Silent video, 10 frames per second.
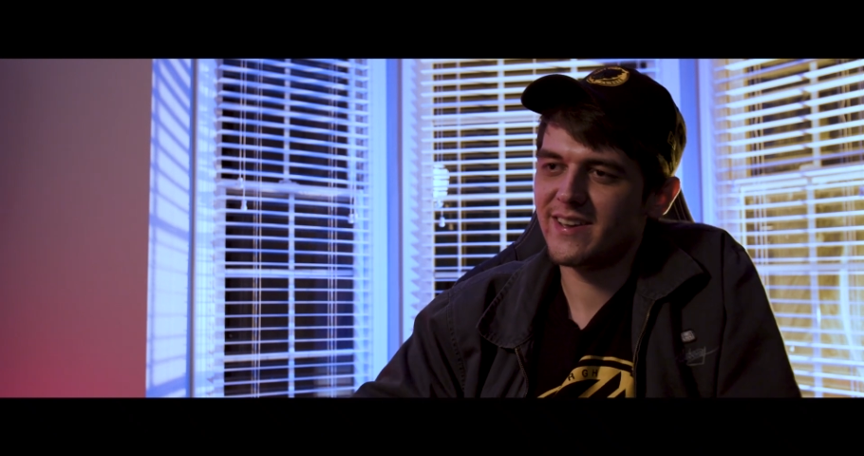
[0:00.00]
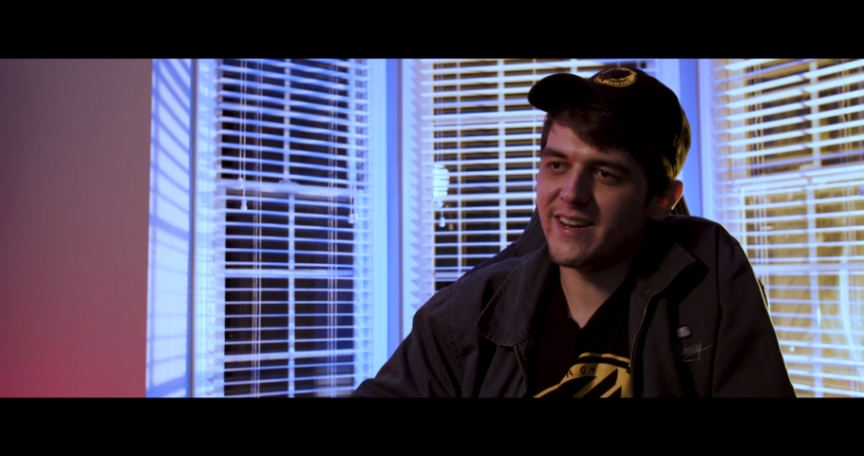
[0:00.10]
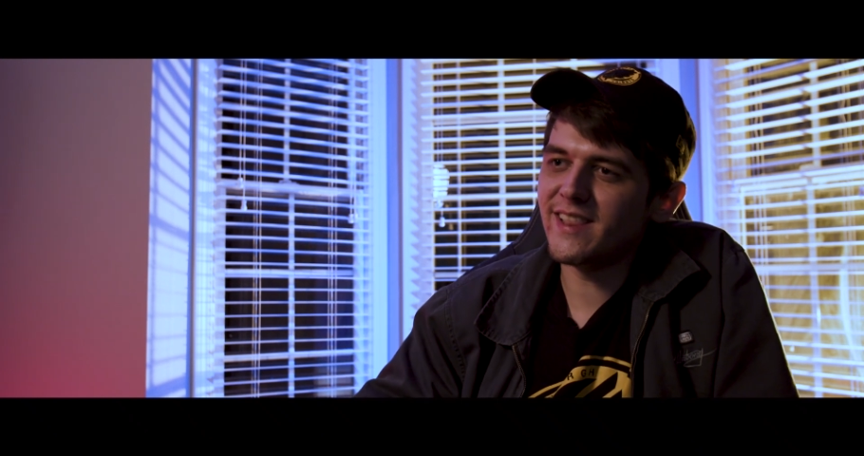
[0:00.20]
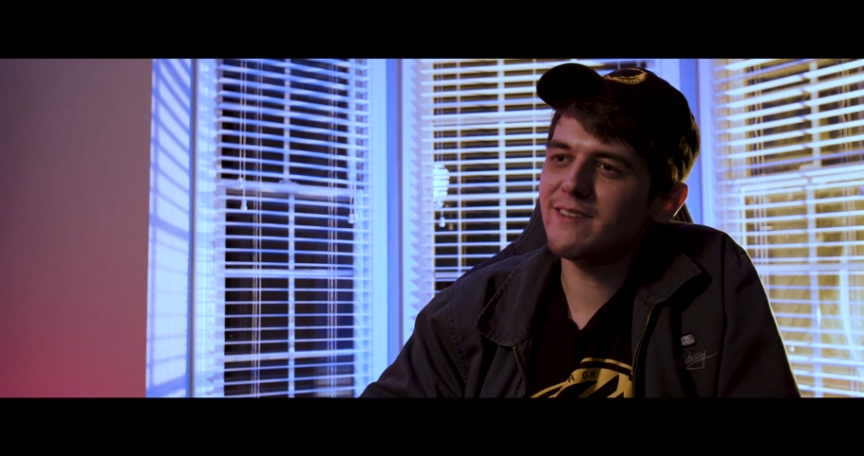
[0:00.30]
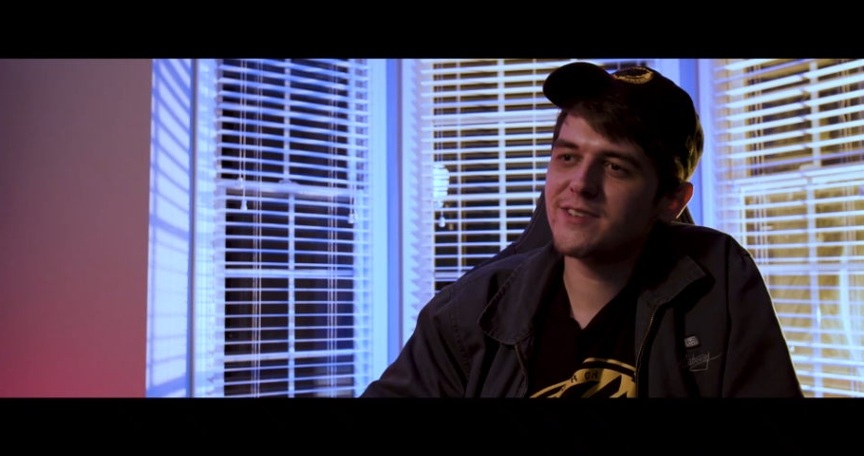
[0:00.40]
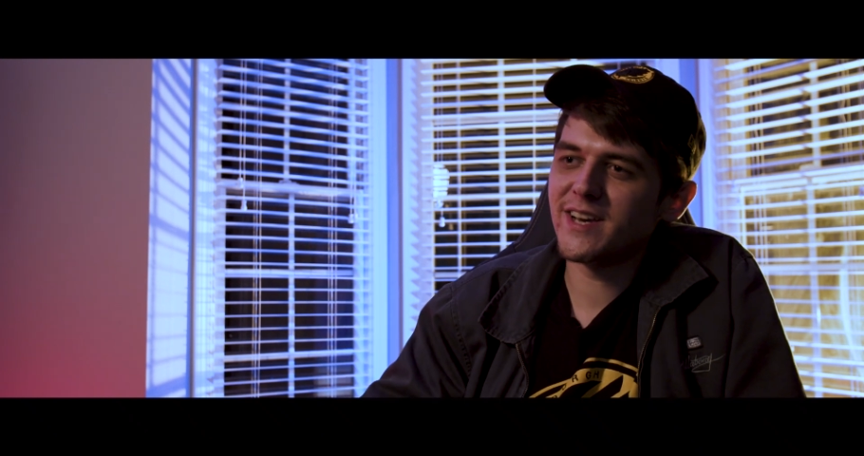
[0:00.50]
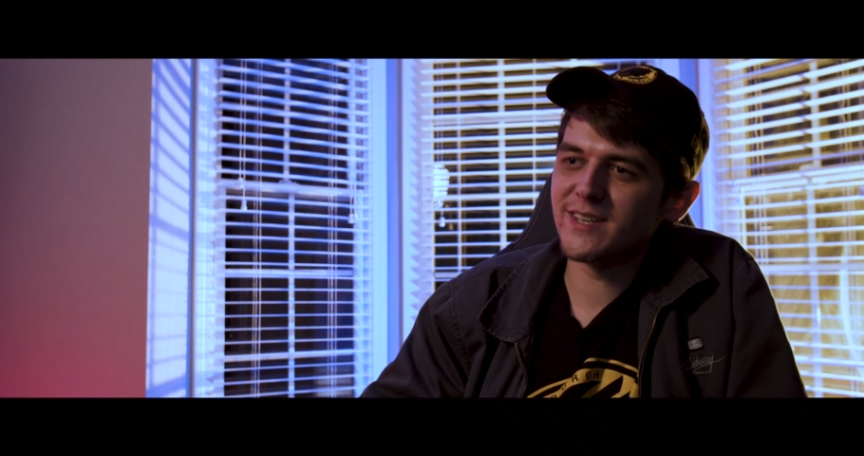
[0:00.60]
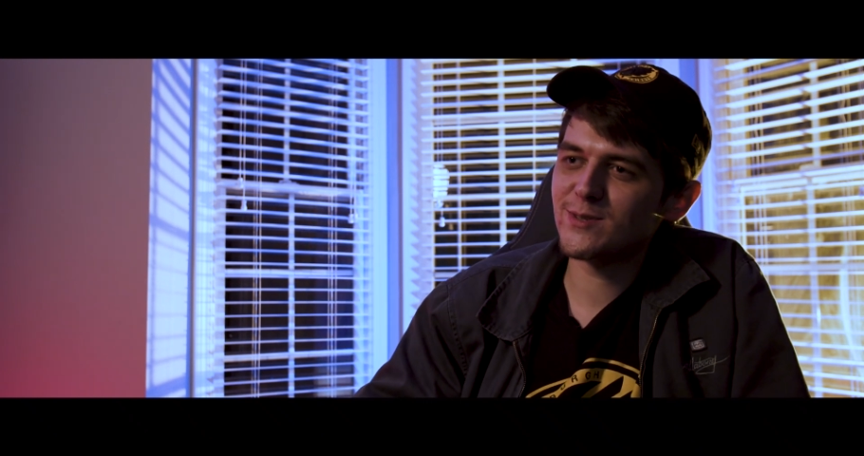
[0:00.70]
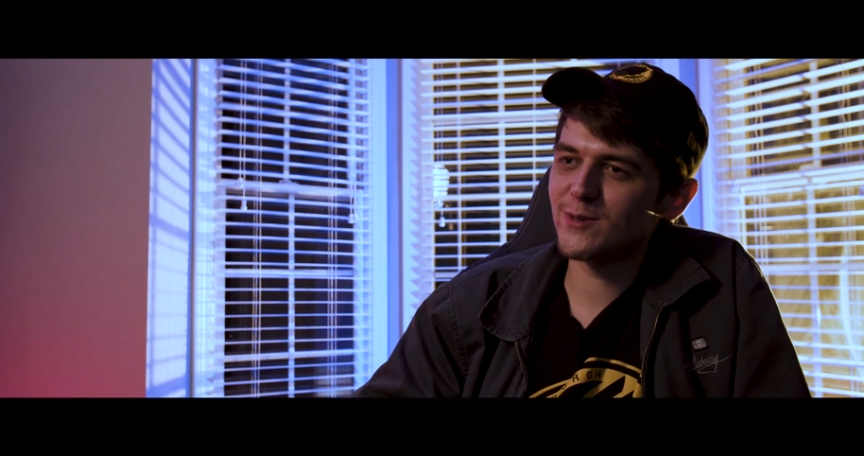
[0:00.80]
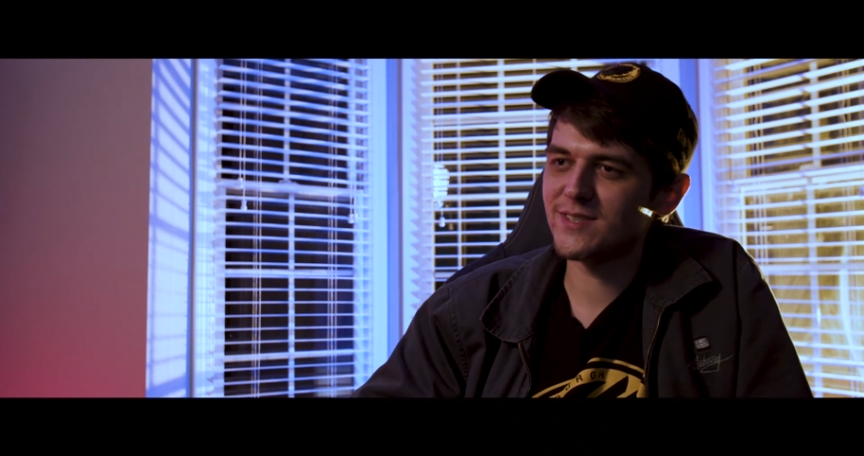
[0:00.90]
And I loved
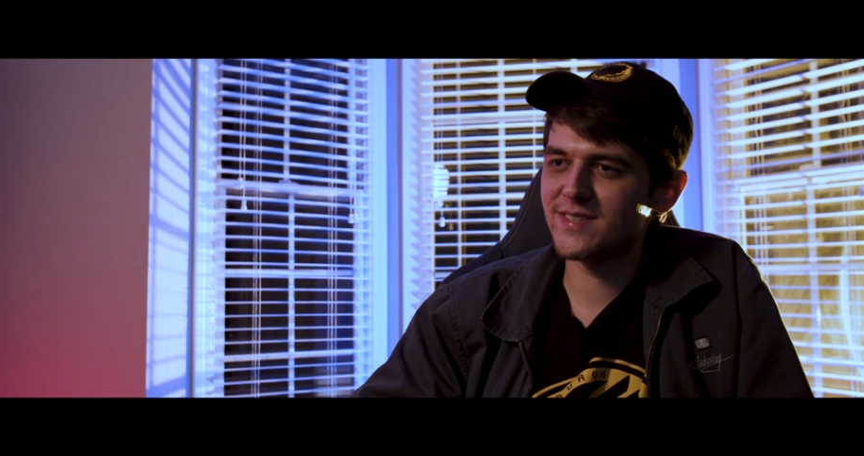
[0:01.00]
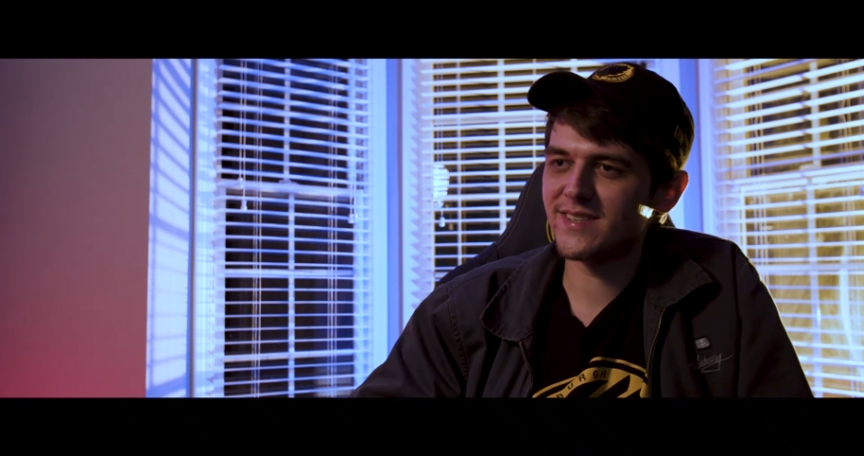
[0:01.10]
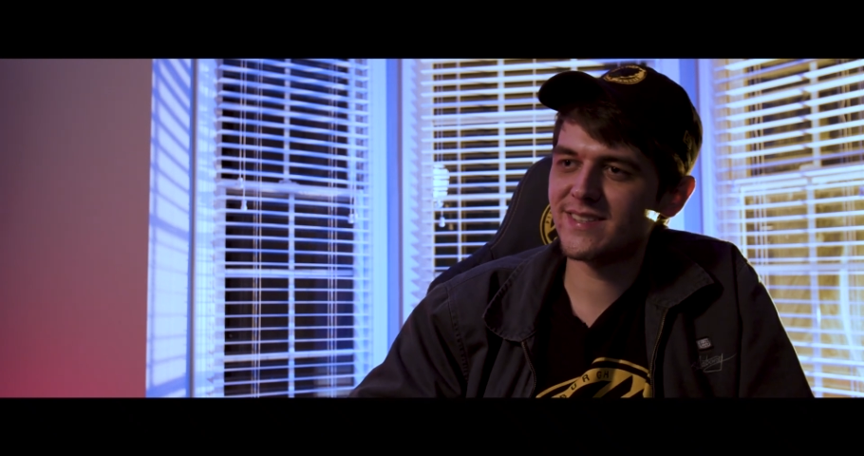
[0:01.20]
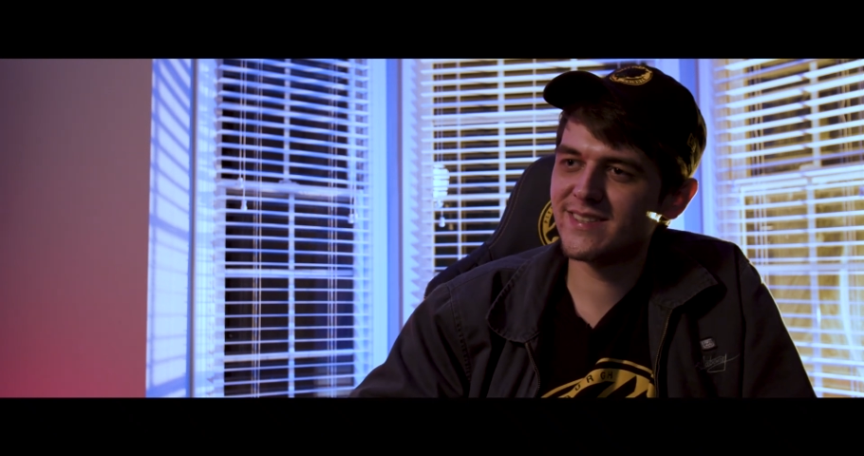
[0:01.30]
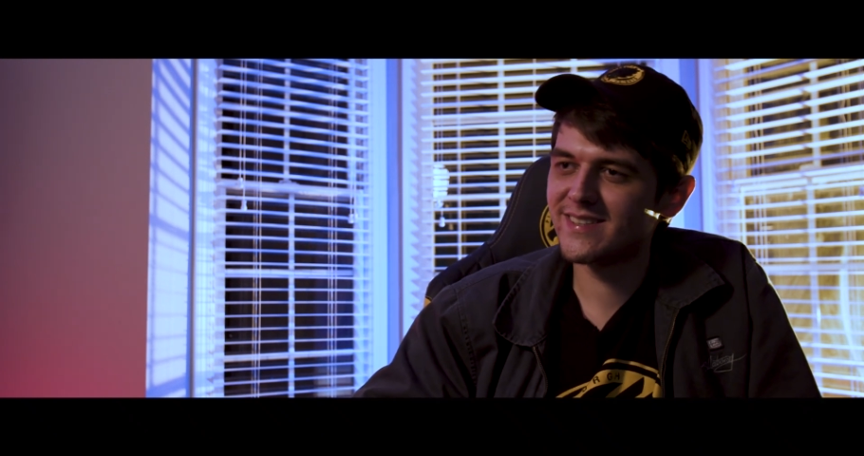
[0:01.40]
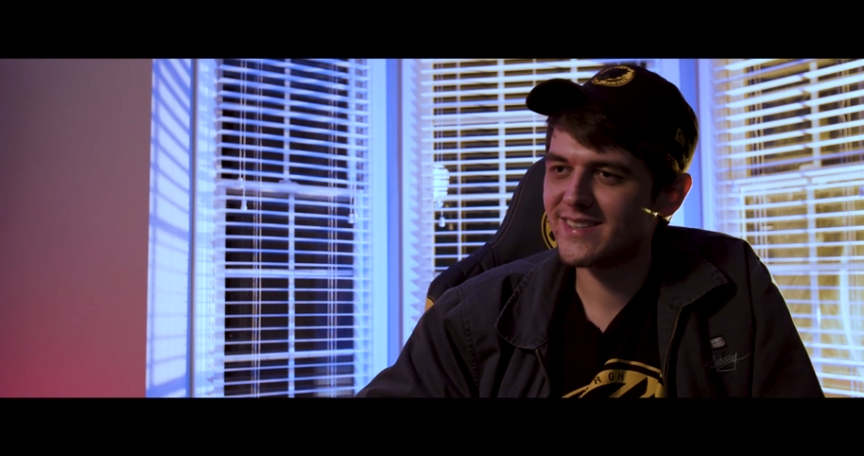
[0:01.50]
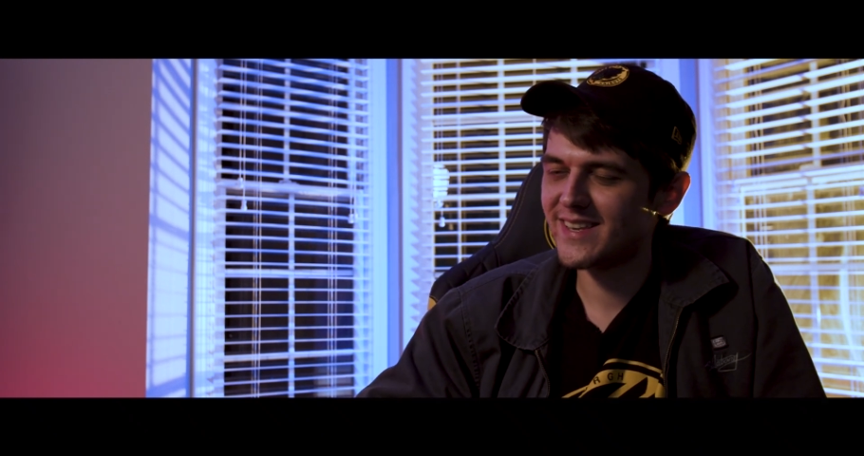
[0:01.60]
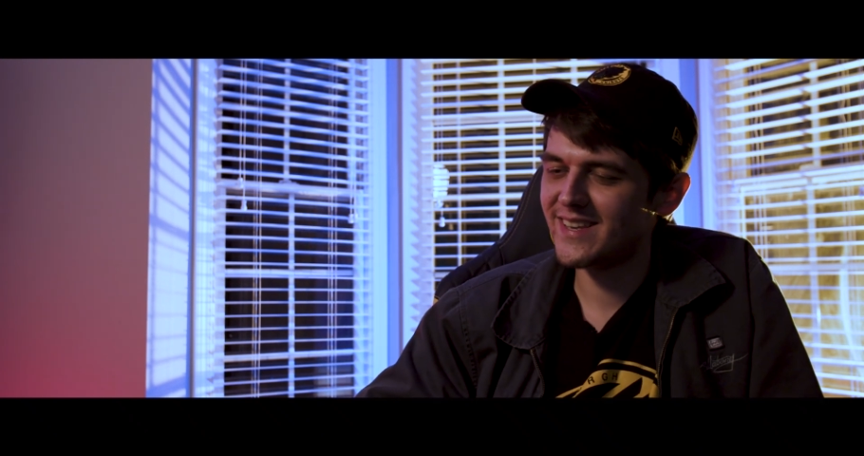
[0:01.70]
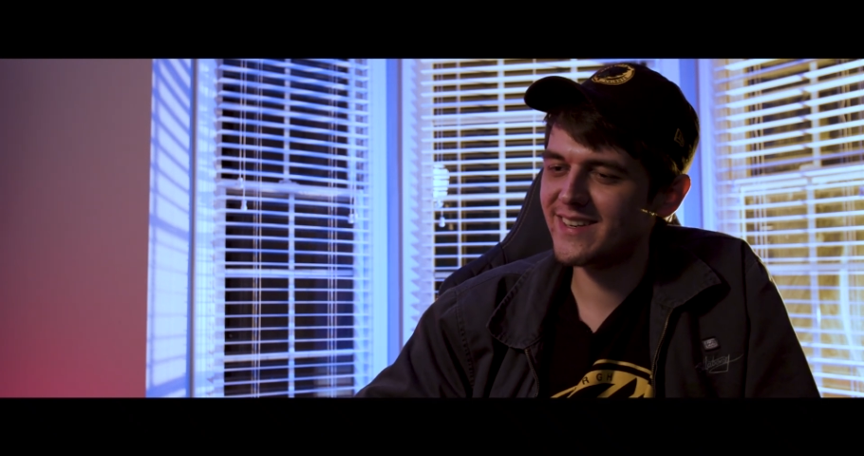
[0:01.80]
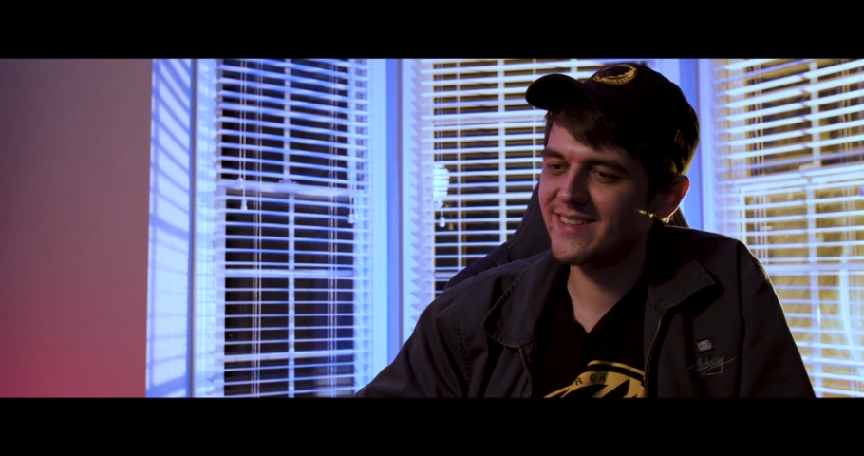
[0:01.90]
dinosaurs as a
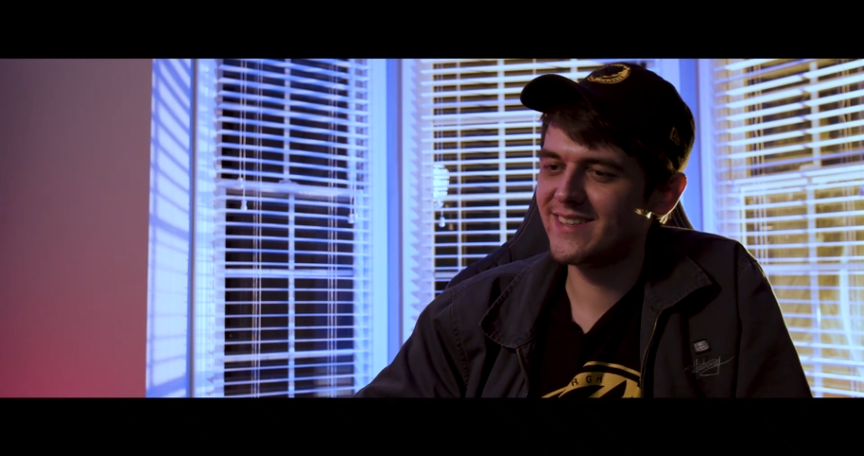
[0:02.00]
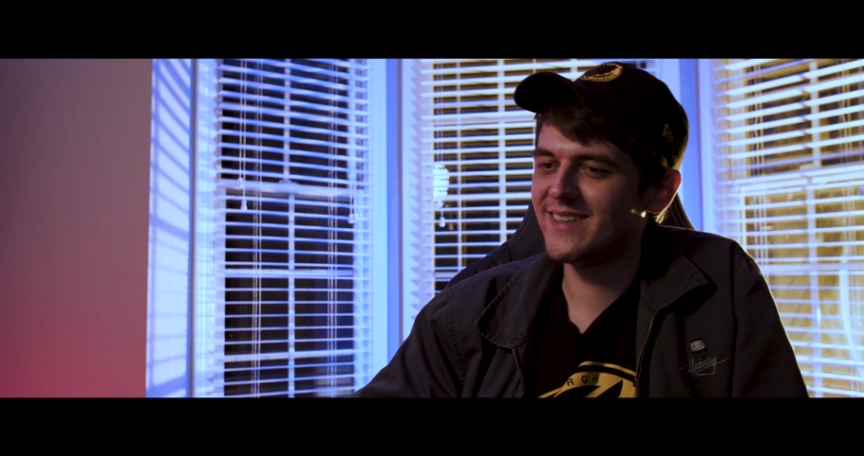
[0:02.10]
kid.